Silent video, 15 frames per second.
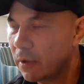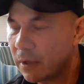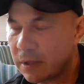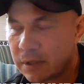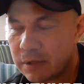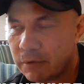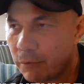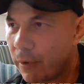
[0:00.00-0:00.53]

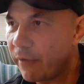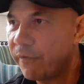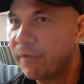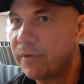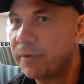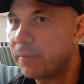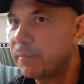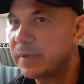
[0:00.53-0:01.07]
it's a
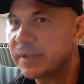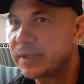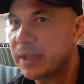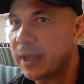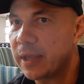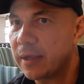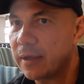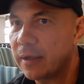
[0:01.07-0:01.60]
referee
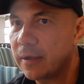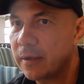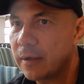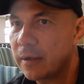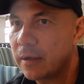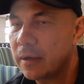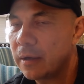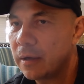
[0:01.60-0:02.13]
mistake
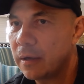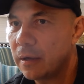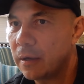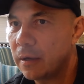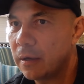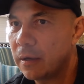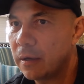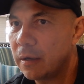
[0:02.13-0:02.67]

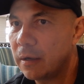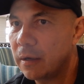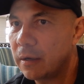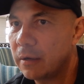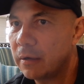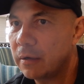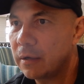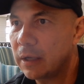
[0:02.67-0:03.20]

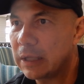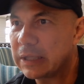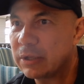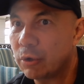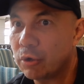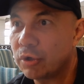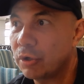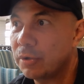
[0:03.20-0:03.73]
uh, it's
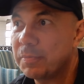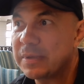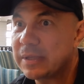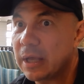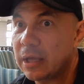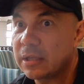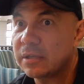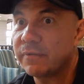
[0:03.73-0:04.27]
not a
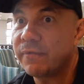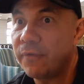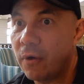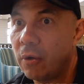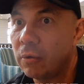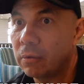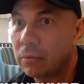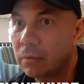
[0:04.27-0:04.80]
mistake it's a
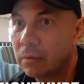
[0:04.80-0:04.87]
fault